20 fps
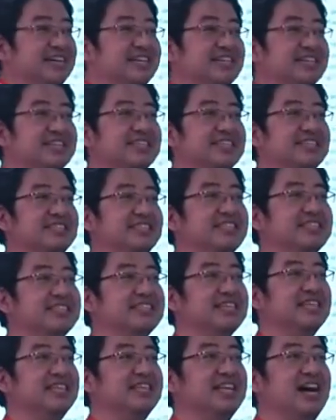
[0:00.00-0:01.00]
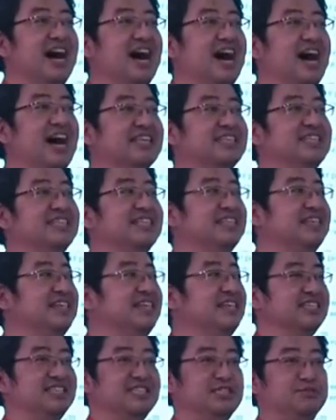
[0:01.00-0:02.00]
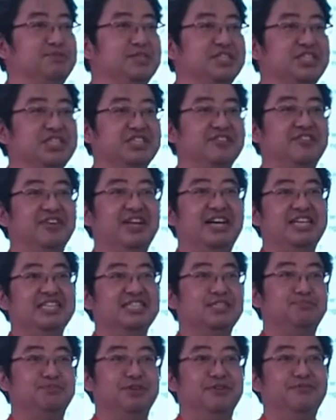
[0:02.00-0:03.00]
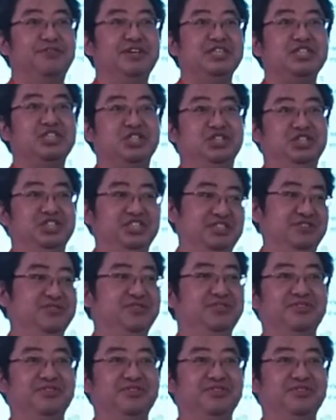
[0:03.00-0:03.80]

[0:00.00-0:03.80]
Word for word: a lot, lot specialized professions, whatever.